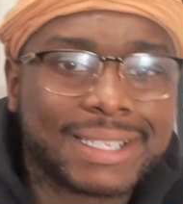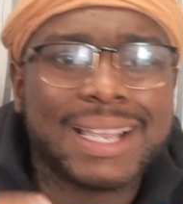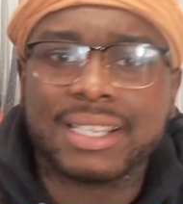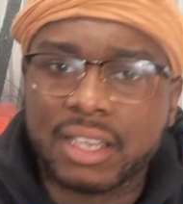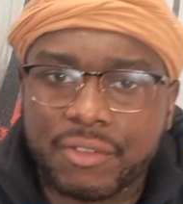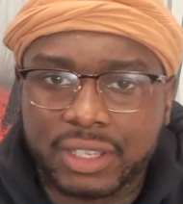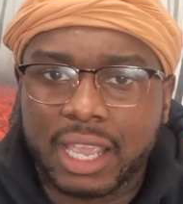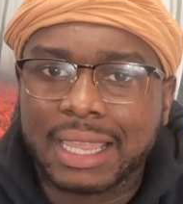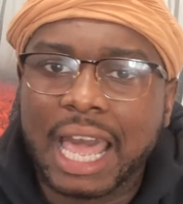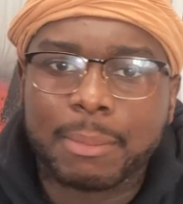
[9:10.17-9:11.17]
That's another thing.
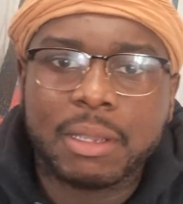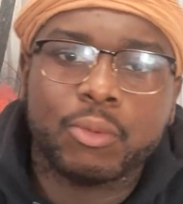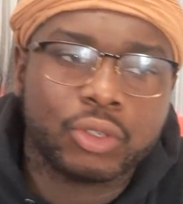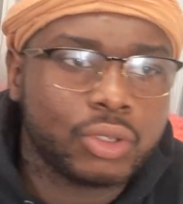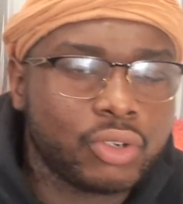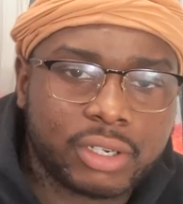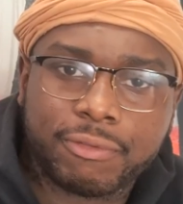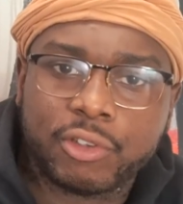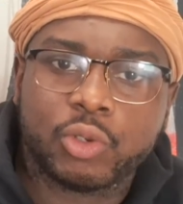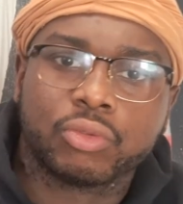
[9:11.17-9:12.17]
A lot of people will do shit
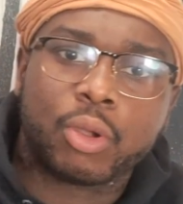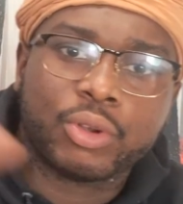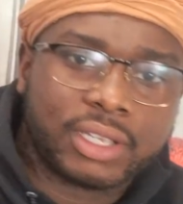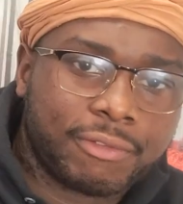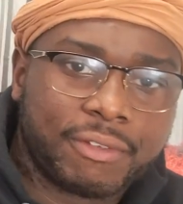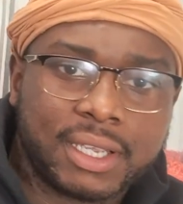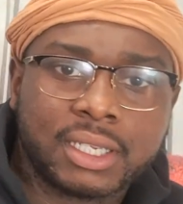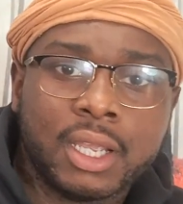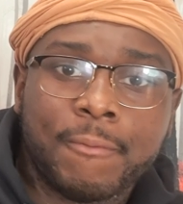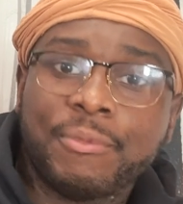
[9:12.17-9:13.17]
for you and throw it in your face,